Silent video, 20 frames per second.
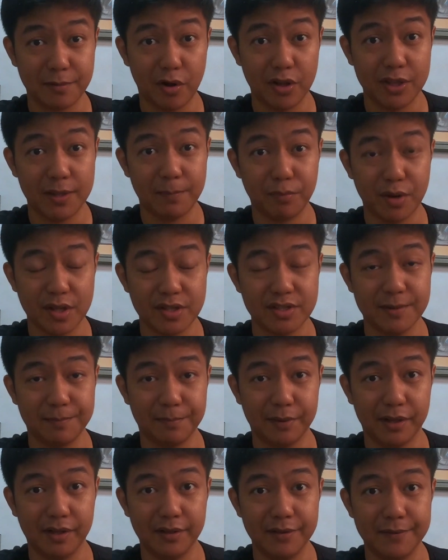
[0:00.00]
on the
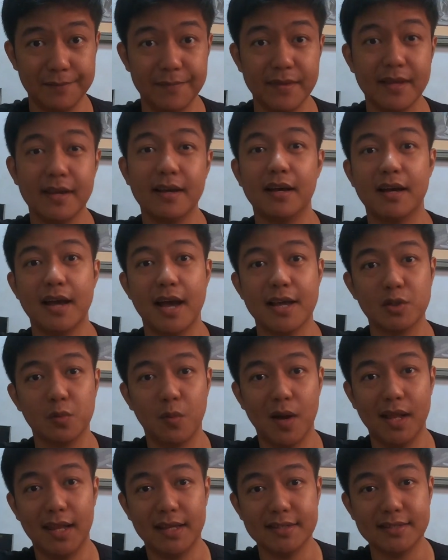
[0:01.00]
principal, as
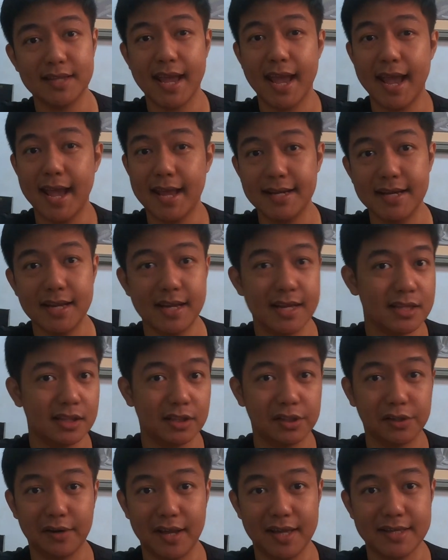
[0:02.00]
well as any
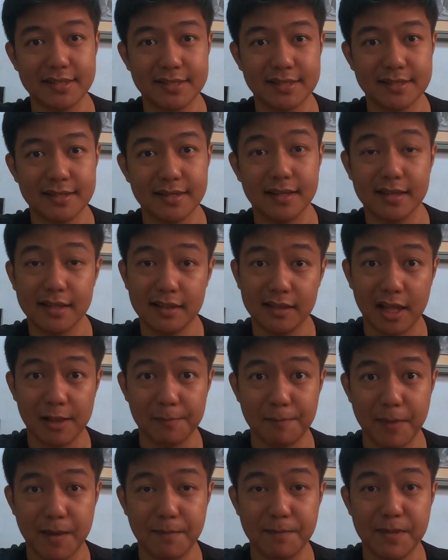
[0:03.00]
interest
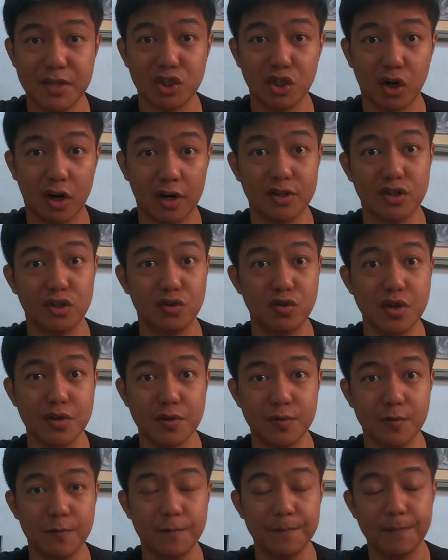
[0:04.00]
that may be charged to
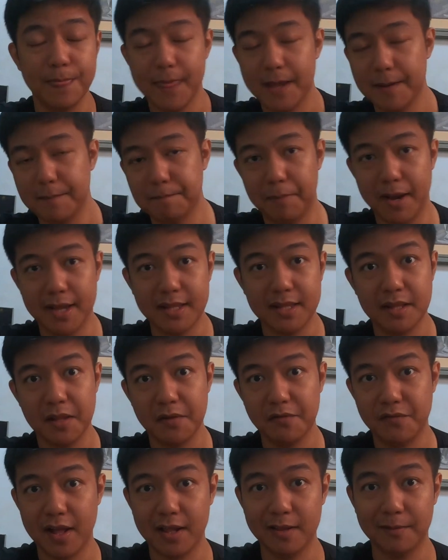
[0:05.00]
you by the
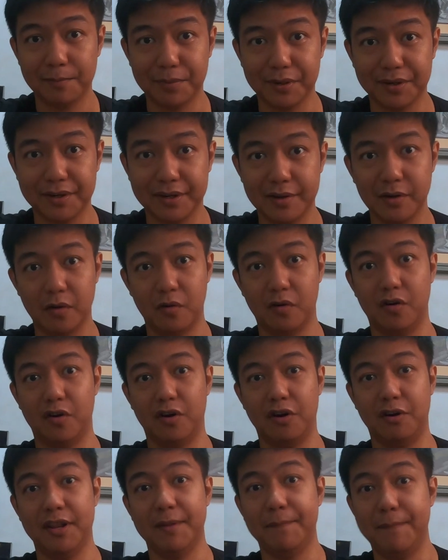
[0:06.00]
developer
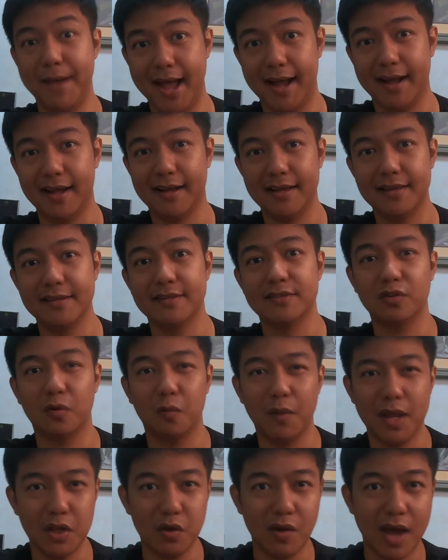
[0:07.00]
or the bank. So
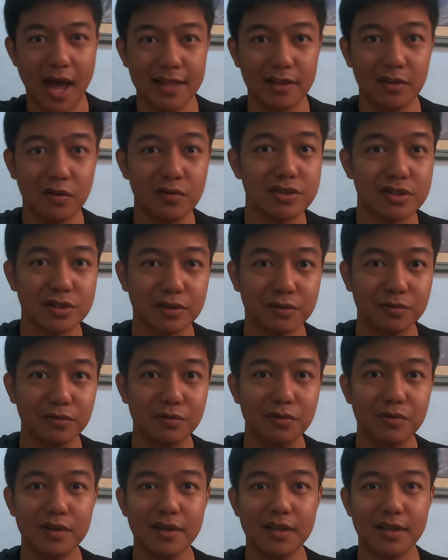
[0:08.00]
when you add those
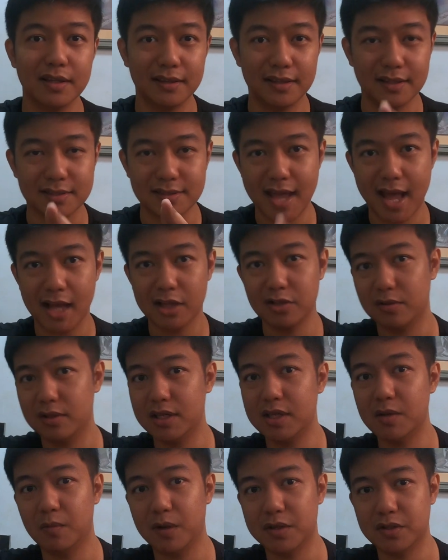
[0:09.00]
two, that's
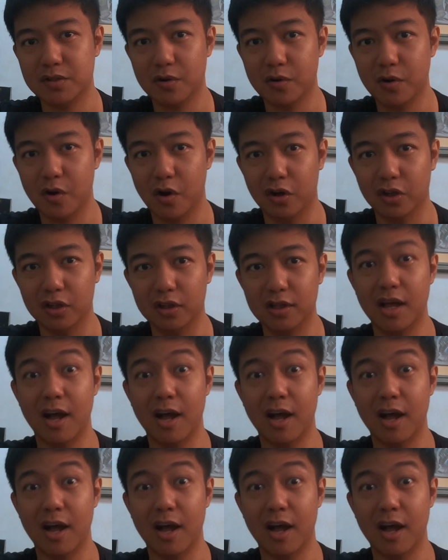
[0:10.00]
actually what you call